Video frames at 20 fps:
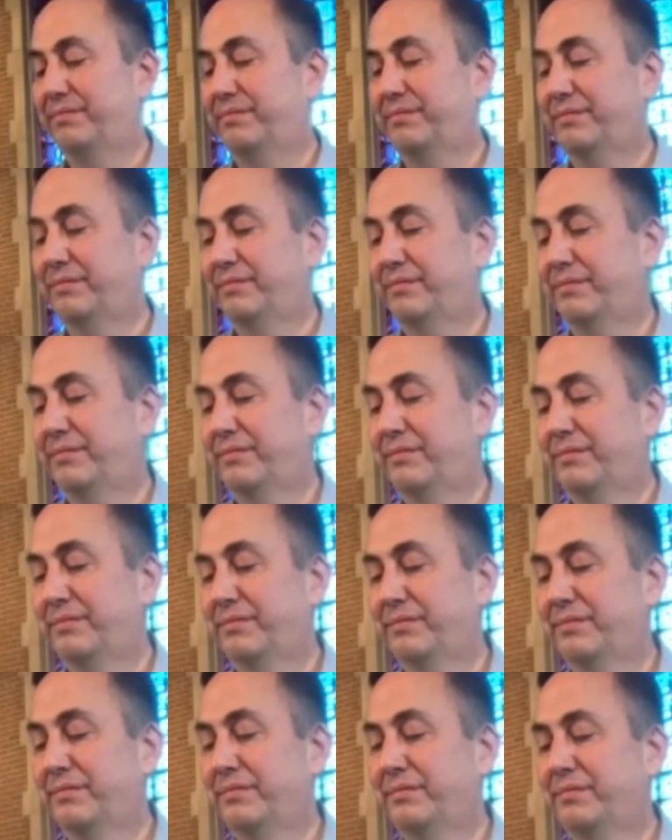
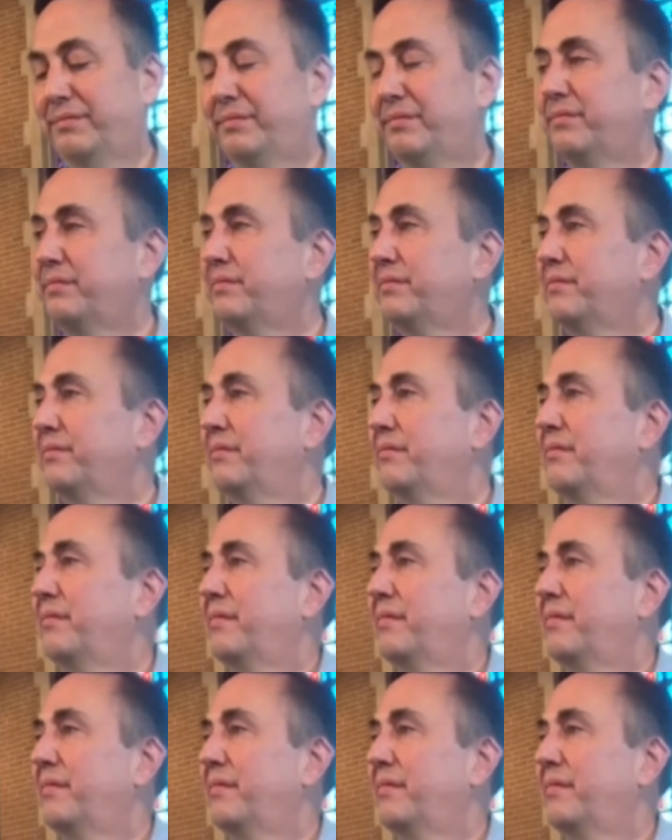(silence)